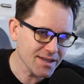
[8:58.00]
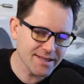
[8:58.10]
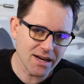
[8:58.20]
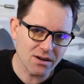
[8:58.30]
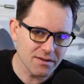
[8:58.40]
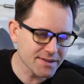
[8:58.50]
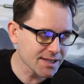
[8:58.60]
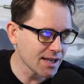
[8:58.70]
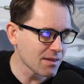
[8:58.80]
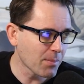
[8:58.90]
tariffs
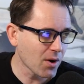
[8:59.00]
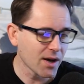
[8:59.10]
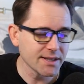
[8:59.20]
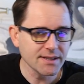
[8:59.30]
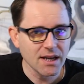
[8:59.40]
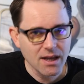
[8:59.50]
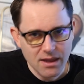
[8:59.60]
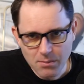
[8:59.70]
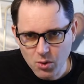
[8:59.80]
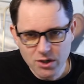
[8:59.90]
and the bonds,
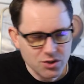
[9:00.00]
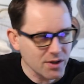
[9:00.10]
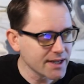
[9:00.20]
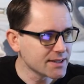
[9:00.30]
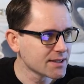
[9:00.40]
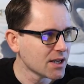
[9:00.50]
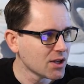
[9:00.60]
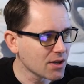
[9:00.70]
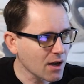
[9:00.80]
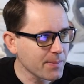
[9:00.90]
the mortgage rates.
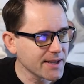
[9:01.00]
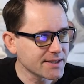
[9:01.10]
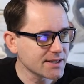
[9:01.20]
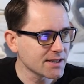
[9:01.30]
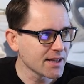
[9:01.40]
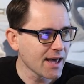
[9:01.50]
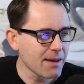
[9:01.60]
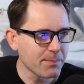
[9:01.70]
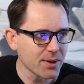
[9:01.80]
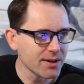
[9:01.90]
You got to pay attention to
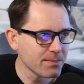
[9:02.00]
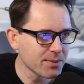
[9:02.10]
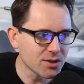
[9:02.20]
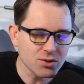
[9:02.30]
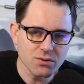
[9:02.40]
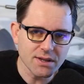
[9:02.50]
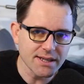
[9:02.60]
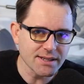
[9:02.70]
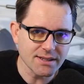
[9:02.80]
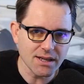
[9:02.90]
that. But the truth
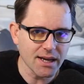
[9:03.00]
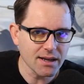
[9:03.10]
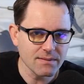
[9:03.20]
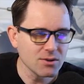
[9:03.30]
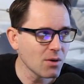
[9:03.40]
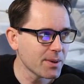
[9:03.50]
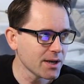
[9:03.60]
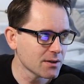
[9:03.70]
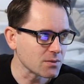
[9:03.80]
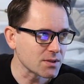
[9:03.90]
is, it's like nobody
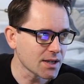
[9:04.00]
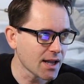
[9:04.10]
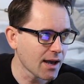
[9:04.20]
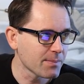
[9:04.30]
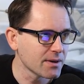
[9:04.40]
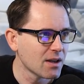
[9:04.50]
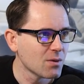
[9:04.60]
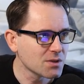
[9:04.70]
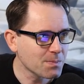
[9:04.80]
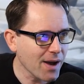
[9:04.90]
knows what's going to happen, which